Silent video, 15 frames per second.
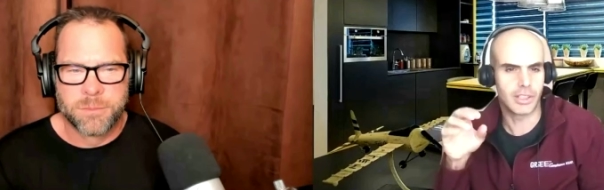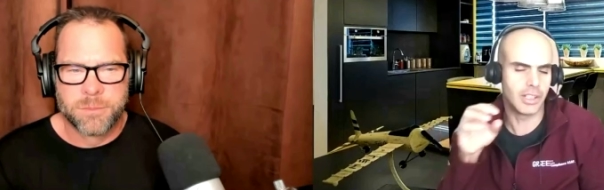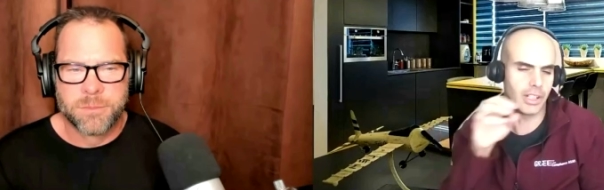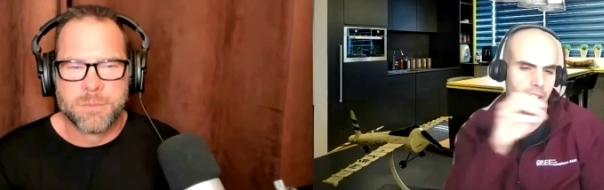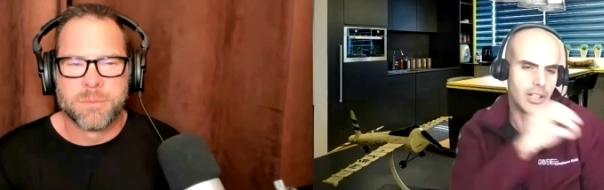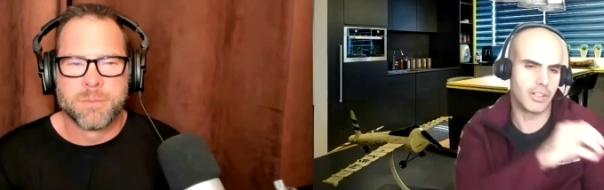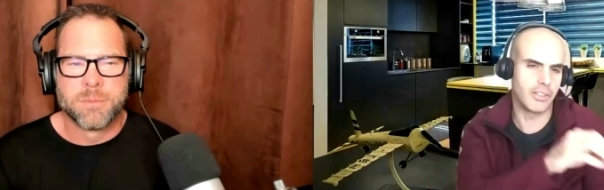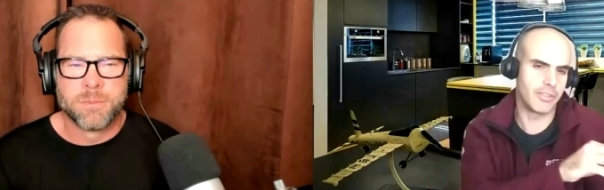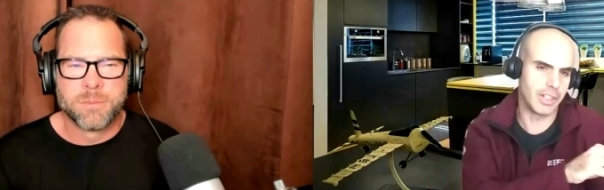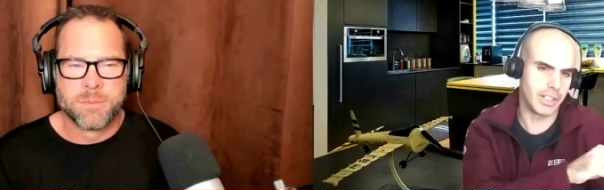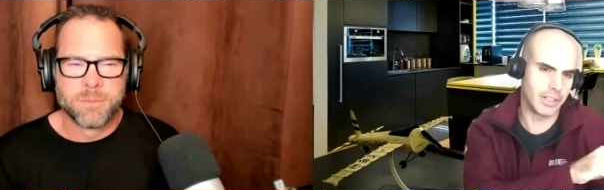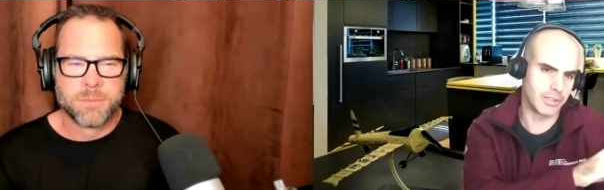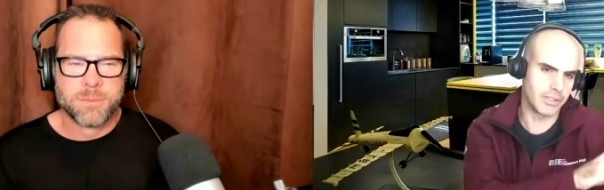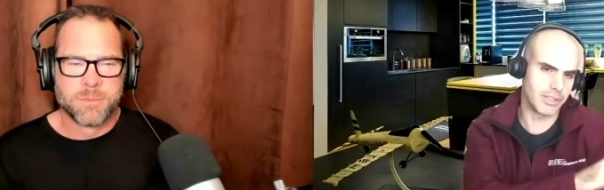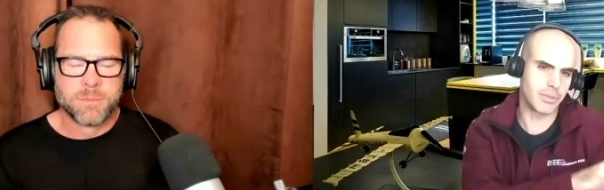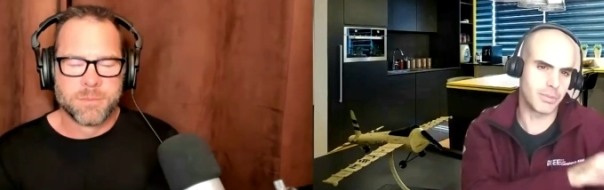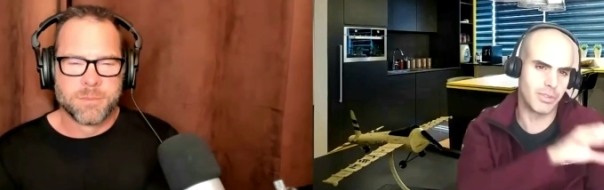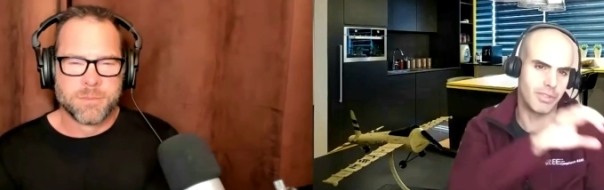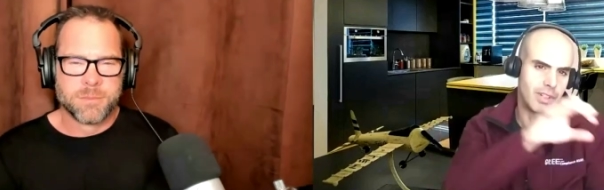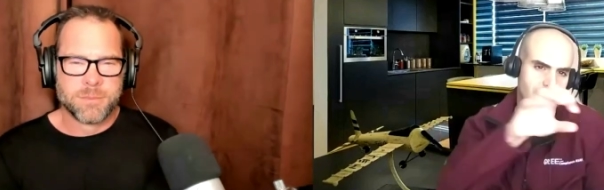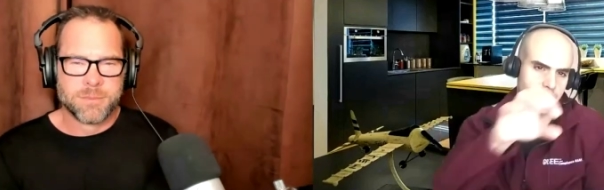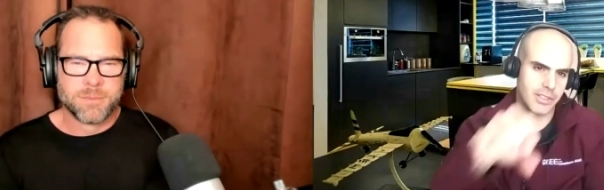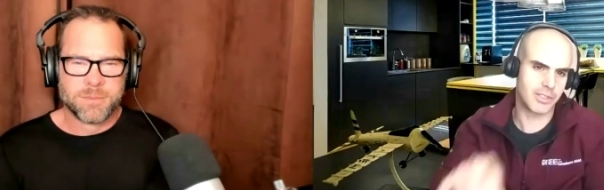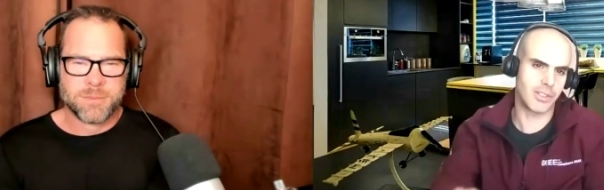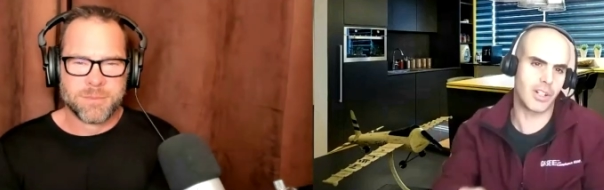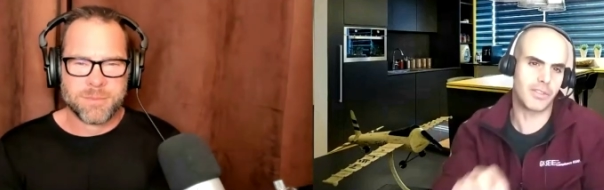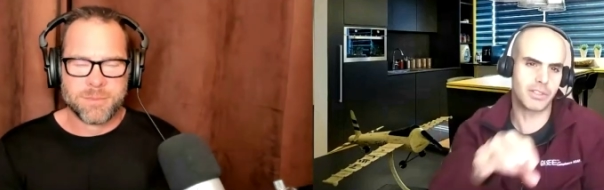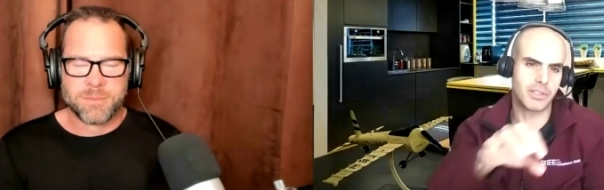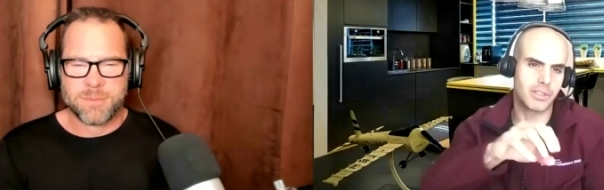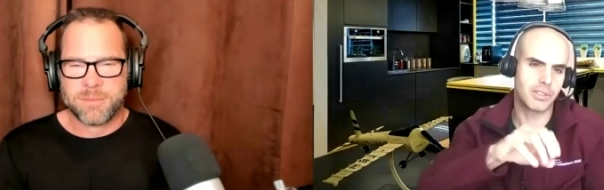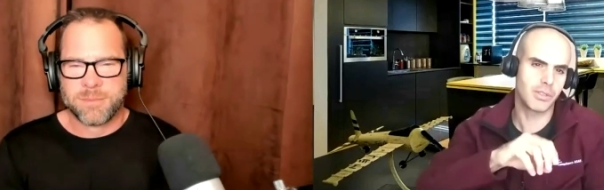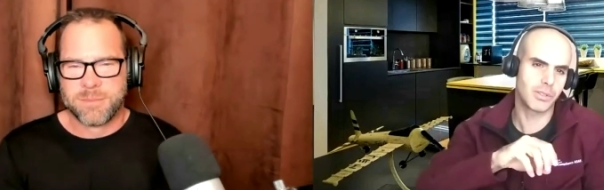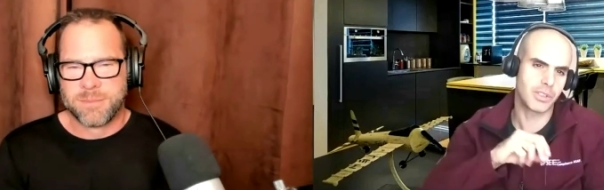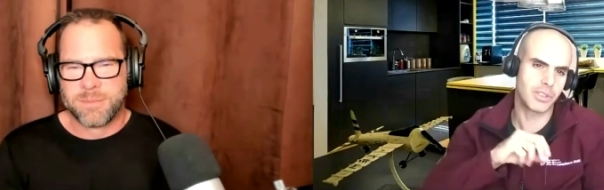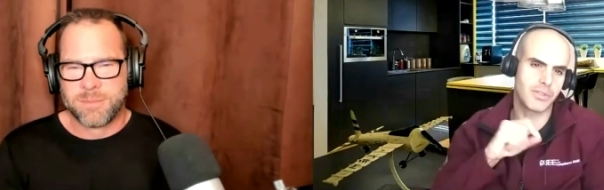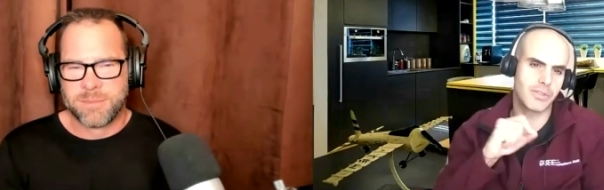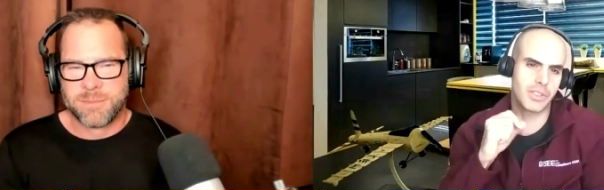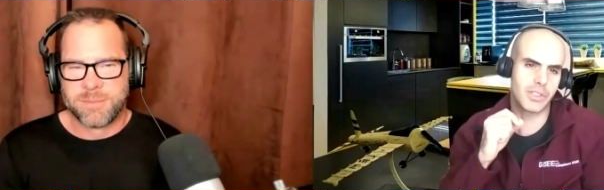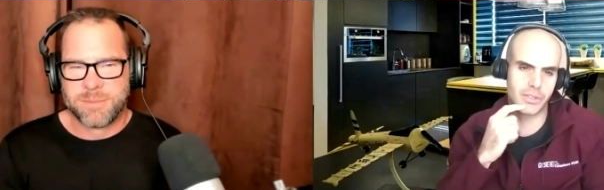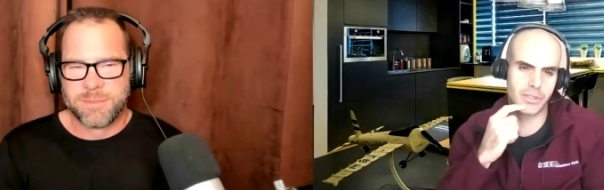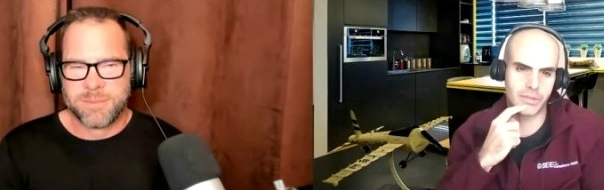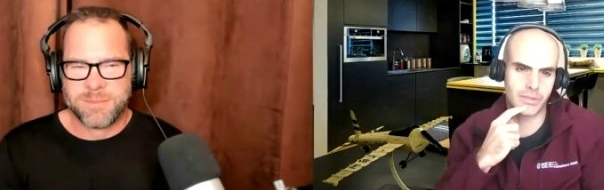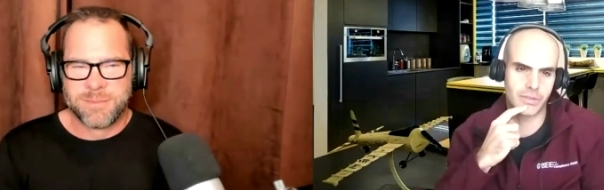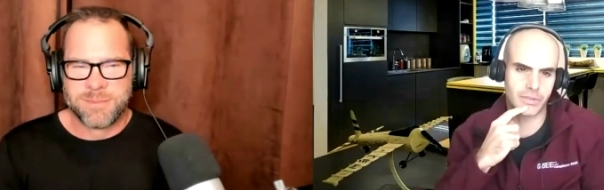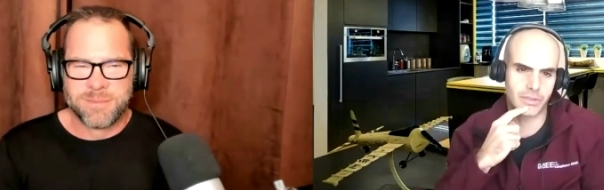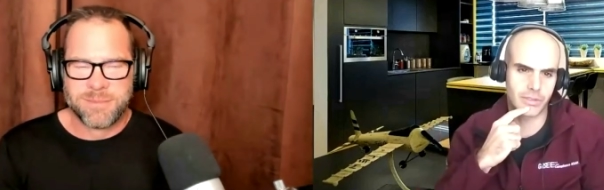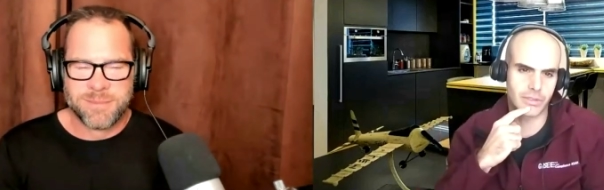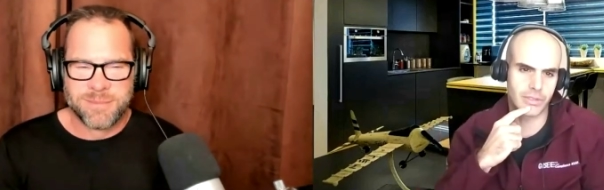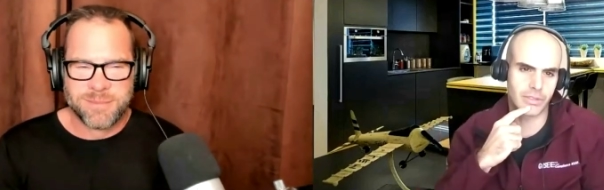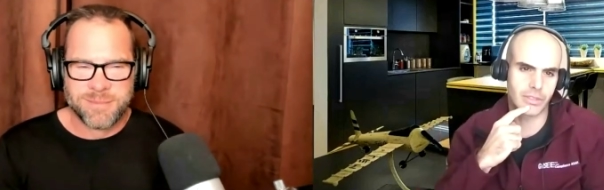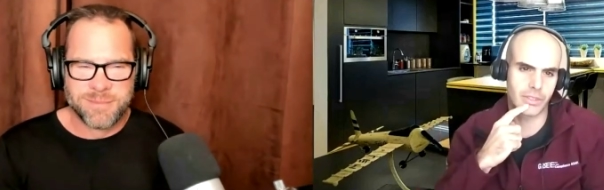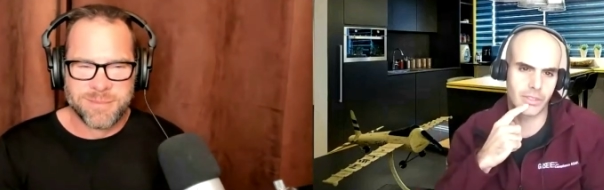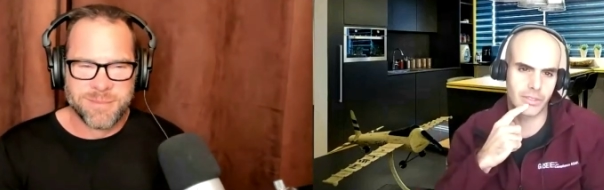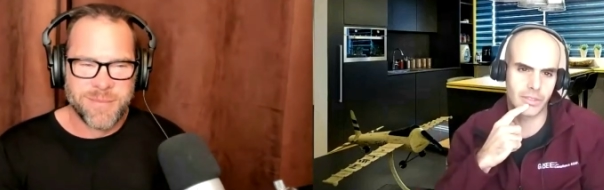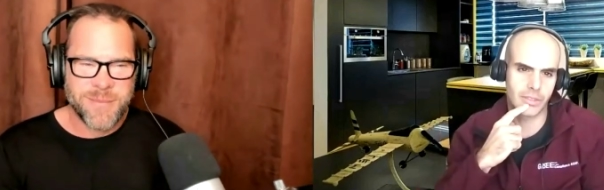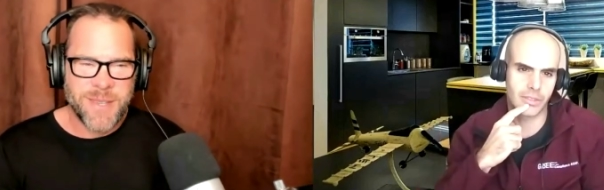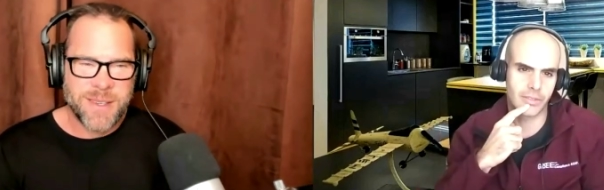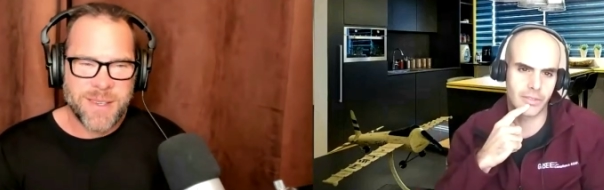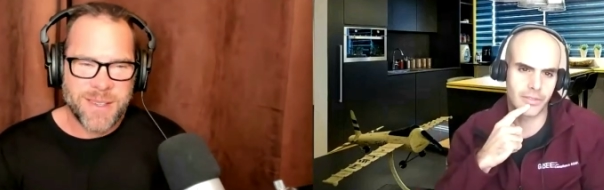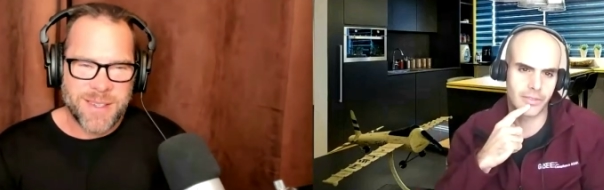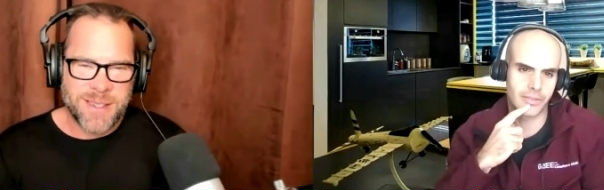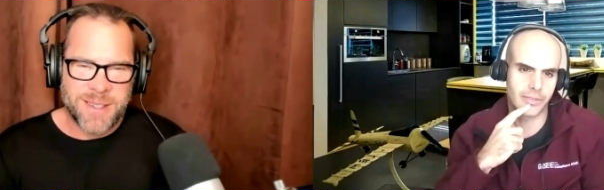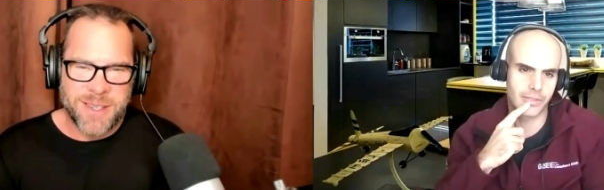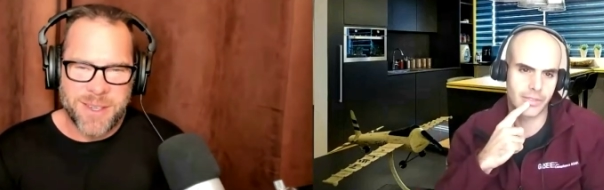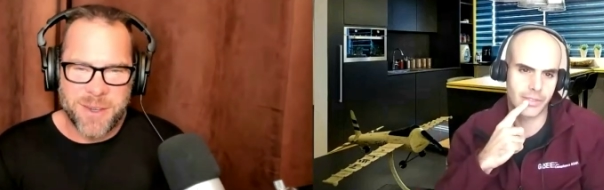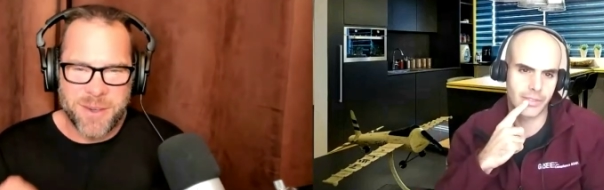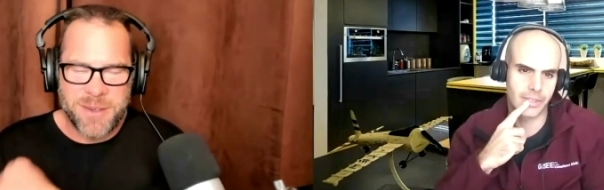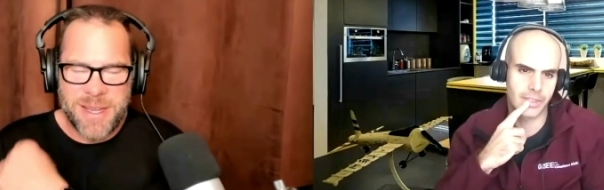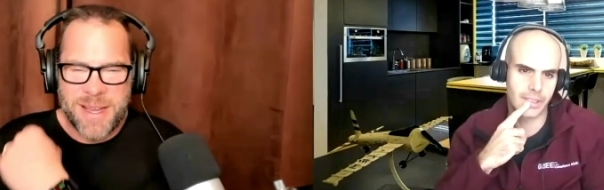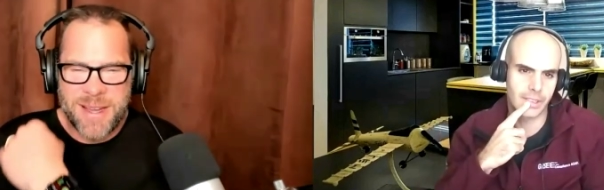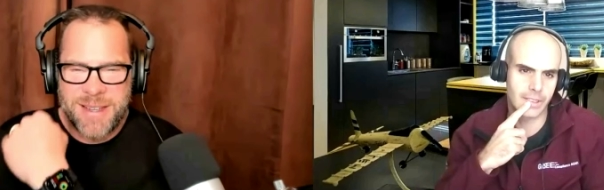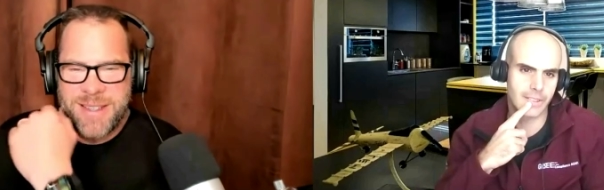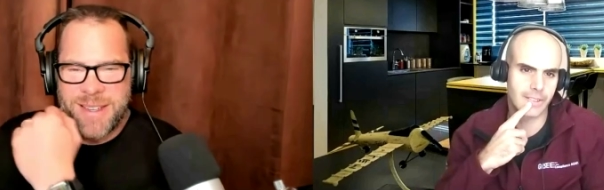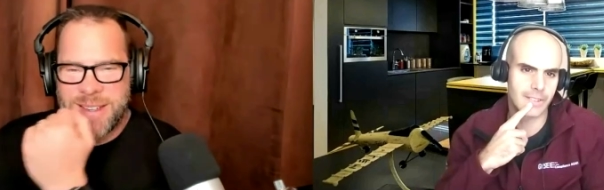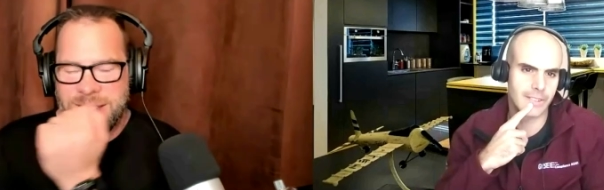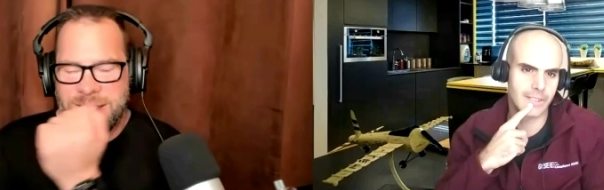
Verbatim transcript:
Speaker 1: the mm. other vendors that provide software solutions for you?
Speaker 2: Oh yeah, I get